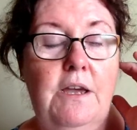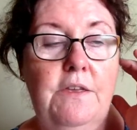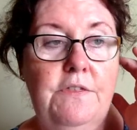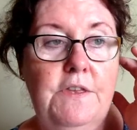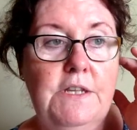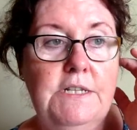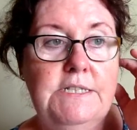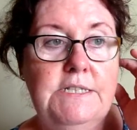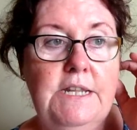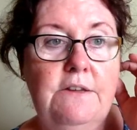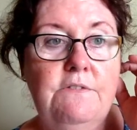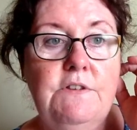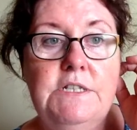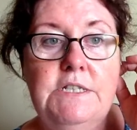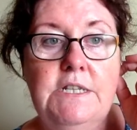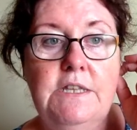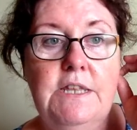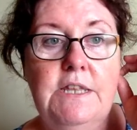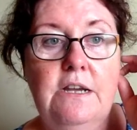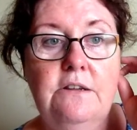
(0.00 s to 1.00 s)
think
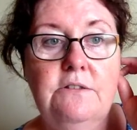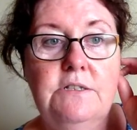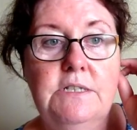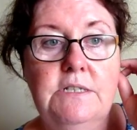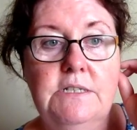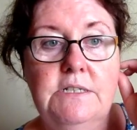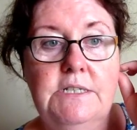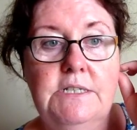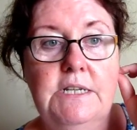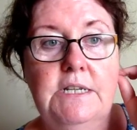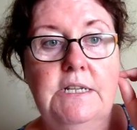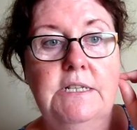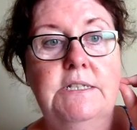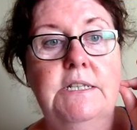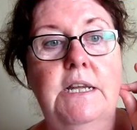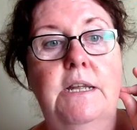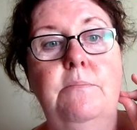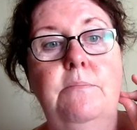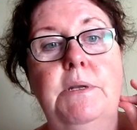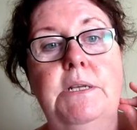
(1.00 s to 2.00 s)
70,000 tickets
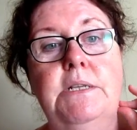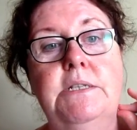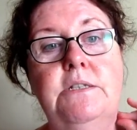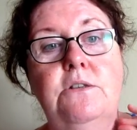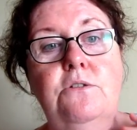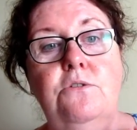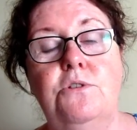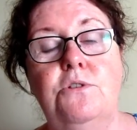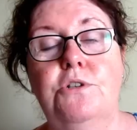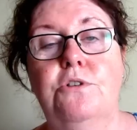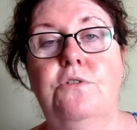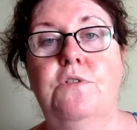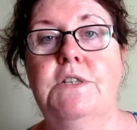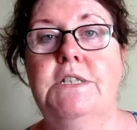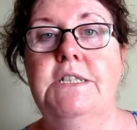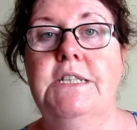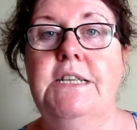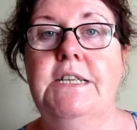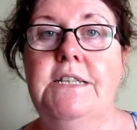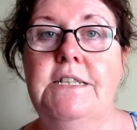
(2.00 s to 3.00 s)
had been sold
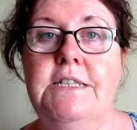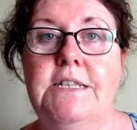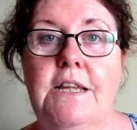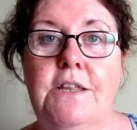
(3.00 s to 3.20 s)
overseas,